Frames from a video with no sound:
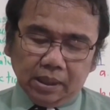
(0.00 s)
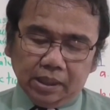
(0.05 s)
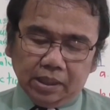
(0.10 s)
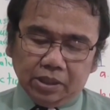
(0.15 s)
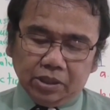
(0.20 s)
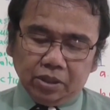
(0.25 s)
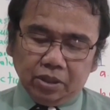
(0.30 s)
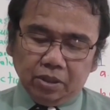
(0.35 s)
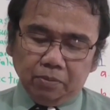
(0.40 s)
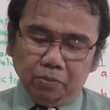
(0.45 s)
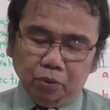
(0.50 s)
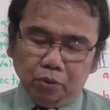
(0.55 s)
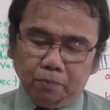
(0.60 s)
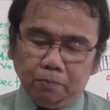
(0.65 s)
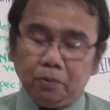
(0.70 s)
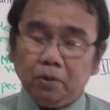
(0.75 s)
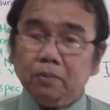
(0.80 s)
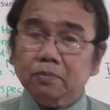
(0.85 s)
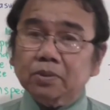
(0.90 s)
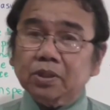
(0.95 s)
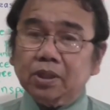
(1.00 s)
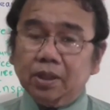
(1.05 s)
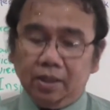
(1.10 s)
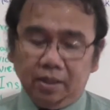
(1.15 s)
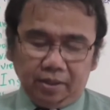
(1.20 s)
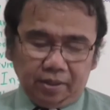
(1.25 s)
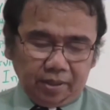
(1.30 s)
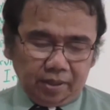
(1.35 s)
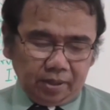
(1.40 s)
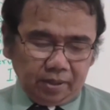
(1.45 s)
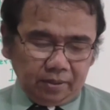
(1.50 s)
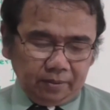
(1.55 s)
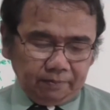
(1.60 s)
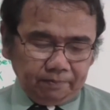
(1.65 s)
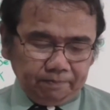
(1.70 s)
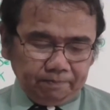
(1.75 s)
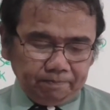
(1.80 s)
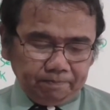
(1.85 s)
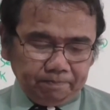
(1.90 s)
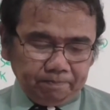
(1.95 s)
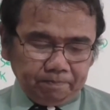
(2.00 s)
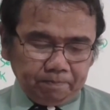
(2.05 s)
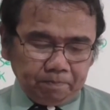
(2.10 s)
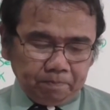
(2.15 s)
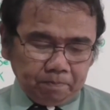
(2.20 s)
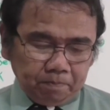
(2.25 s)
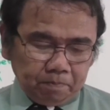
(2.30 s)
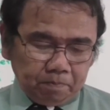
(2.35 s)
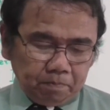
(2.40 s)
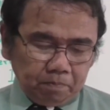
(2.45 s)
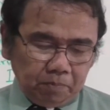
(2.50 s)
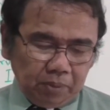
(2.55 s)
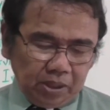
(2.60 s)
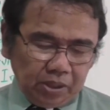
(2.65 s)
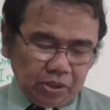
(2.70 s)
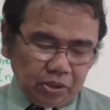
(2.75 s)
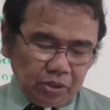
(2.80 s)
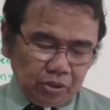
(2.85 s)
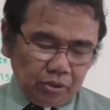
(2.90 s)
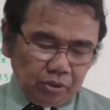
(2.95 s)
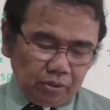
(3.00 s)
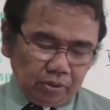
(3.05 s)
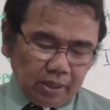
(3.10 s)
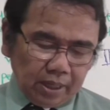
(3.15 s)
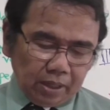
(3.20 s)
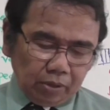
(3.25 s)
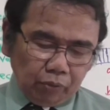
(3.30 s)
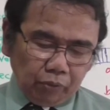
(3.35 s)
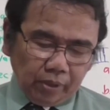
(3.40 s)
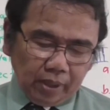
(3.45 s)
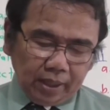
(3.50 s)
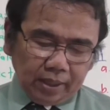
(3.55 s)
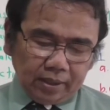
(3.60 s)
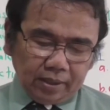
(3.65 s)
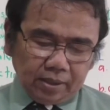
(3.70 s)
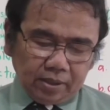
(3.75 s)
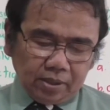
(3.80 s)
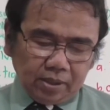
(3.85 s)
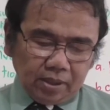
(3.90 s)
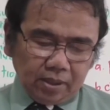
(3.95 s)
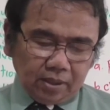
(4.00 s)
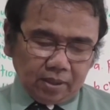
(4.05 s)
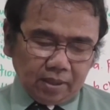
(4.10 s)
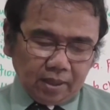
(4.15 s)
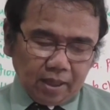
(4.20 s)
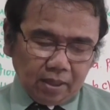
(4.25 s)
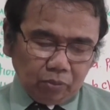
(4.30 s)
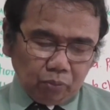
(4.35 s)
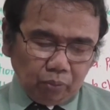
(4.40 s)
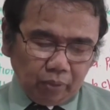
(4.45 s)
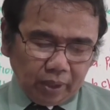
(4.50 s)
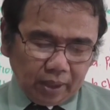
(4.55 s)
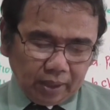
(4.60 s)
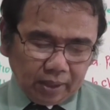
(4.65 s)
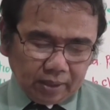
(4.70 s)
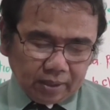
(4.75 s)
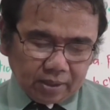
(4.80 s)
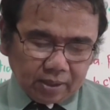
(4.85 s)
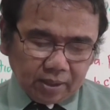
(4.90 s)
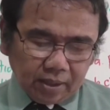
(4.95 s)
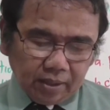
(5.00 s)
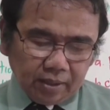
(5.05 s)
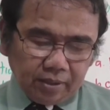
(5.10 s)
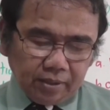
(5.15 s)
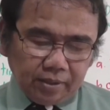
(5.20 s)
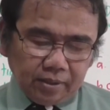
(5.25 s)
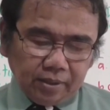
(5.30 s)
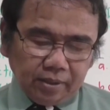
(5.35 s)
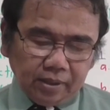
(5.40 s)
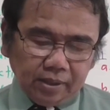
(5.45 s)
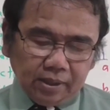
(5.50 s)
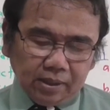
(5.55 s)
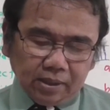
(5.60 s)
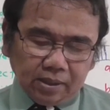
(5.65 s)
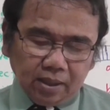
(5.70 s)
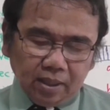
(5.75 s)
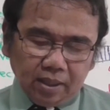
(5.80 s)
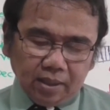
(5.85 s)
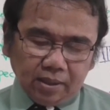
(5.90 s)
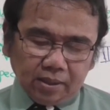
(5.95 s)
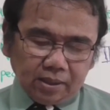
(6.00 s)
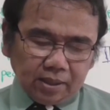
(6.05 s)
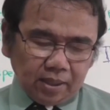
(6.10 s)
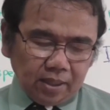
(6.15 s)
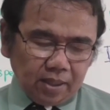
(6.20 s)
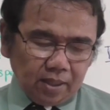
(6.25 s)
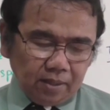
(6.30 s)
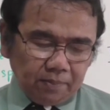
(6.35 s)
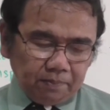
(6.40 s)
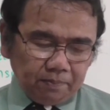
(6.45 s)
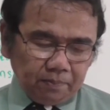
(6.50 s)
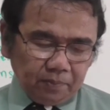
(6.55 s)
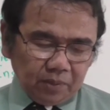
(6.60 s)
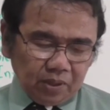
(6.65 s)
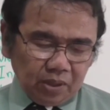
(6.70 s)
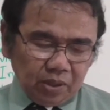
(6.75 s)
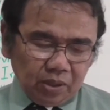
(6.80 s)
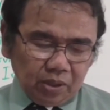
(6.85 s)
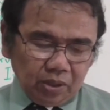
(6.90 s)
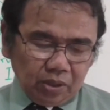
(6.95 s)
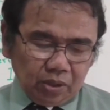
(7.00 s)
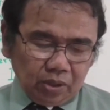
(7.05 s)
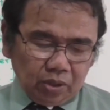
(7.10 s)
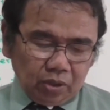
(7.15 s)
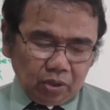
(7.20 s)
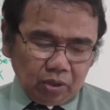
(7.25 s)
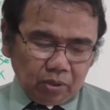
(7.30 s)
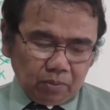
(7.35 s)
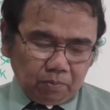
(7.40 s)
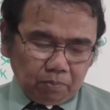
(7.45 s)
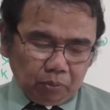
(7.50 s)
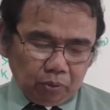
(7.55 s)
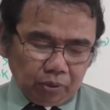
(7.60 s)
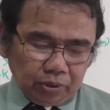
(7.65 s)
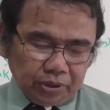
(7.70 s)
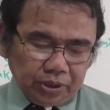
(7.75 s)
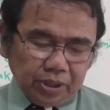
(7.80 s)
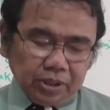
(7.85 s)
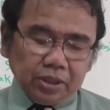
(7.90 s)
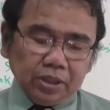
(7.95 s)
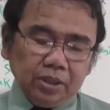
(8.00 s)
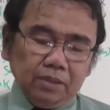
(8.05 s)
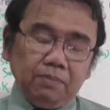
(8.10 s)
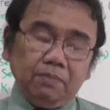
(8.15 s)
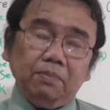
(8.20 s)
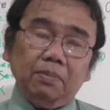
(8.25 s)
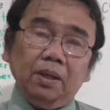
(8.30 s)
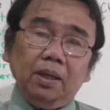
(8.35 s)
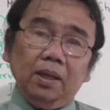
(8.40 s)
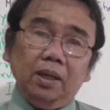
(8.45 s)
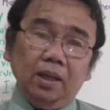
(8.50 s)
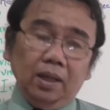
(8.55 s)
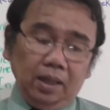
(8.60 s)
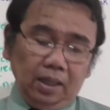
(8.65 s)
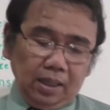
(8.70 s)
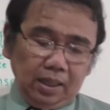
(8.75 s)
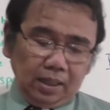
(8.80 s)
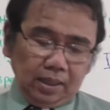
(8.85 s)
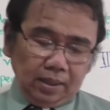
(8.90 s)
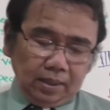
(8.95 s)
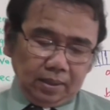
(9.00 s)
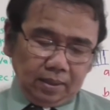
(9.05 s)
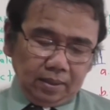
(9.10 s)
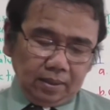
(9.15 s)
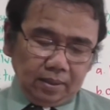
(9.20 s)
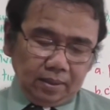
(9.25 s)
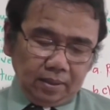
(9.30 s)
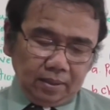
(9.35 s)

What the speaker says: is removed from cylinder. Be sure graduated cylinder is large enough for system being